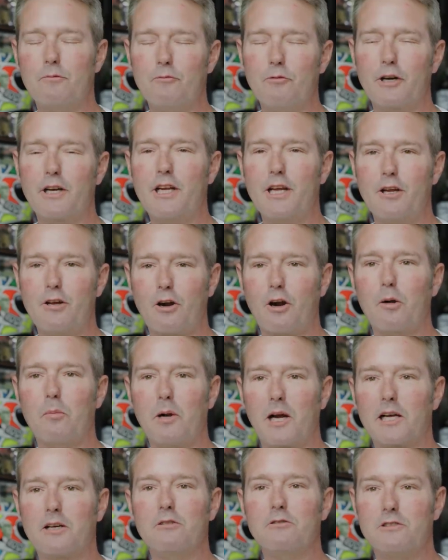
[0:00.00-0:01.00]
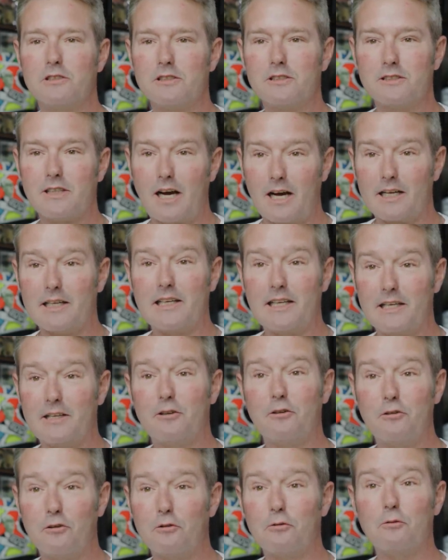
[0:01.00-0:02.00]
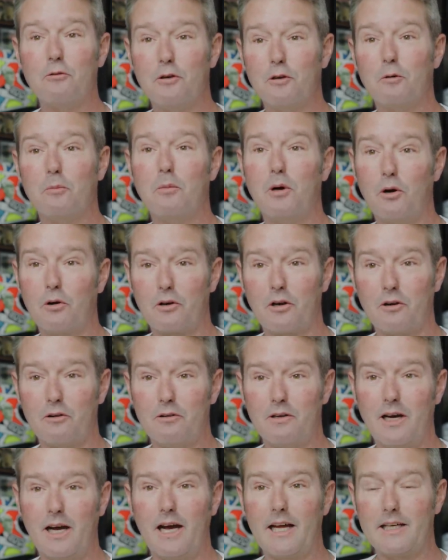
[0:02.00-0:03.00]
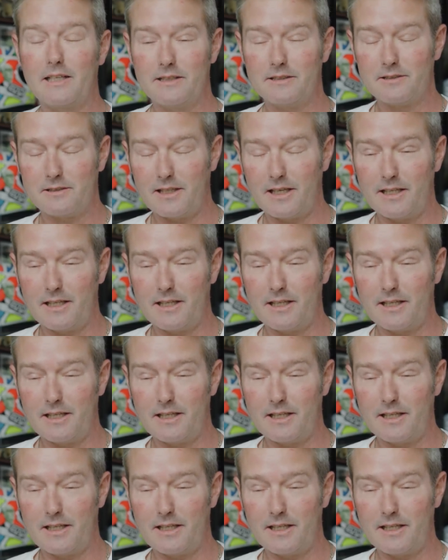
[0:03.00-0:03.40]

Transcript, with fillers: Ricky Carmichael does not need to do real moto at his